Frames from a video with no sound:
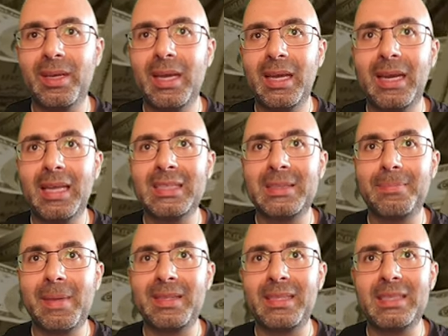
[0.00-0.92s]
let's
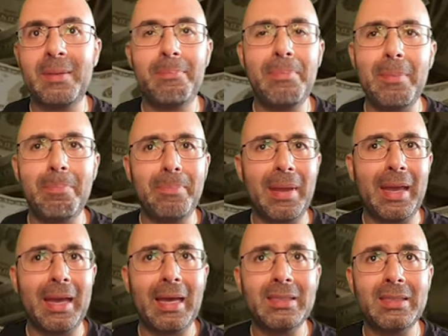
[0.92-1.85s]
make this a bit
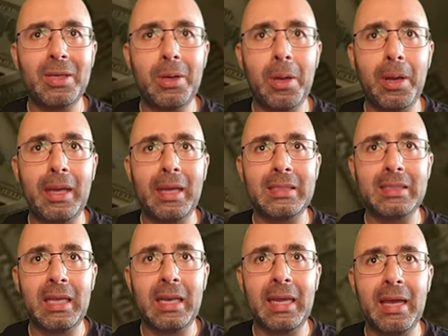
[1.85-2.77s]
bigger so it's
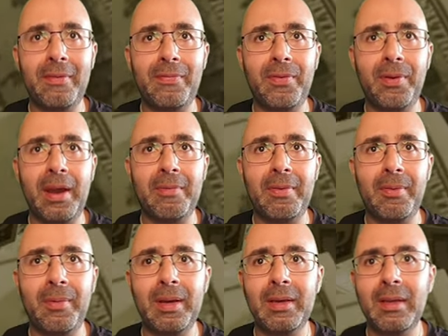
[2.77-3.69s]
clear for
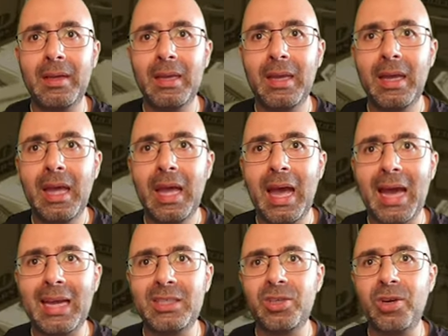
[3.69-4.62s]
everyone.
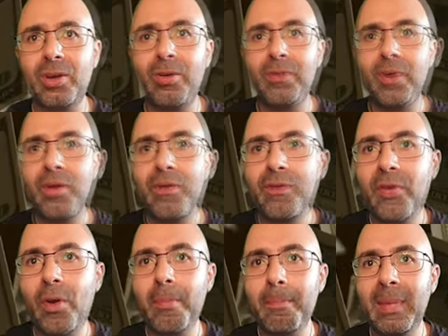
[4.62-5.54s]
A total of
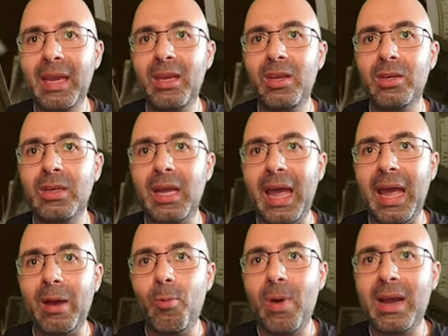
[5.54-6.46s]

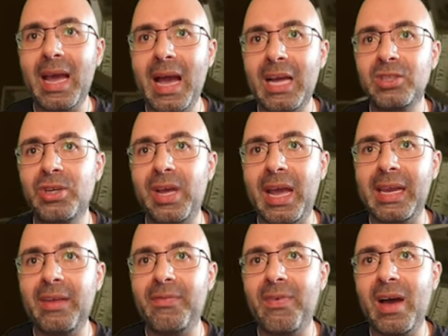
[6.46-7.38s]

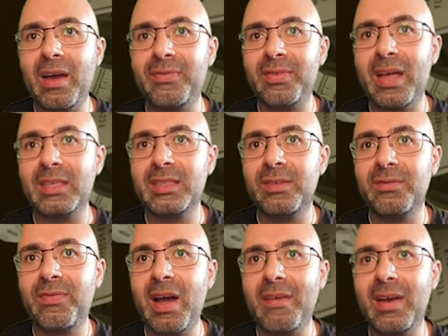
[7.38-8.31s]

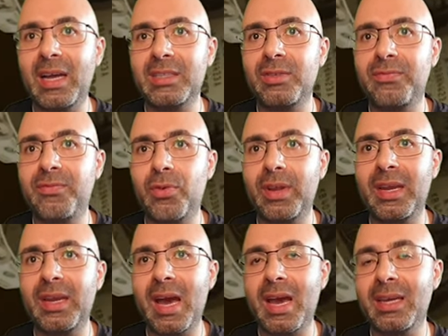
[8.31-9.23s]

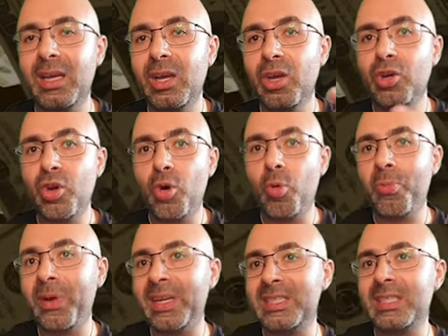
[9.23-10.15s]
4,185,549
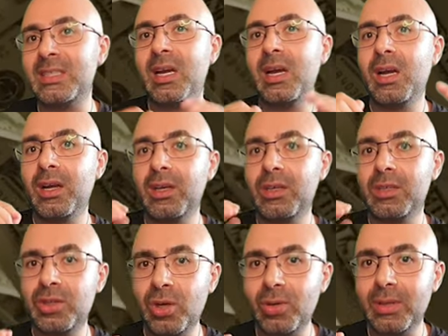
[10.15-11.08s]
Norwegian
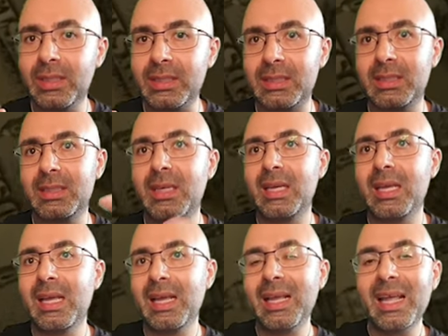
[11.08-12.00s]
dollars.
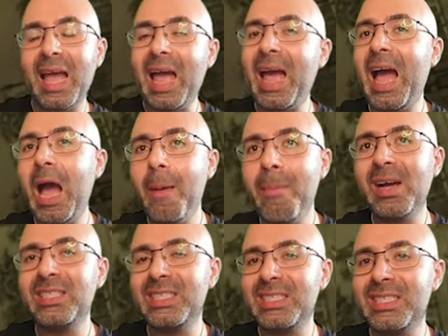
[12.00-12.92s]
And how
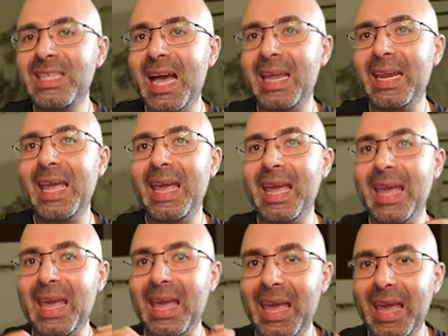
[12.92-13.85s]
much is that
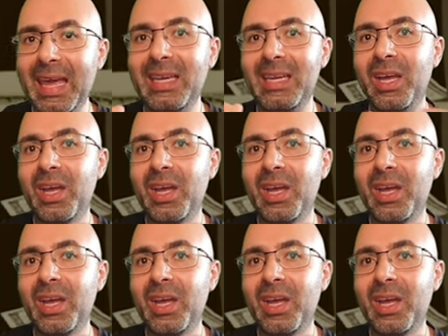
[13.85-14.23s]
in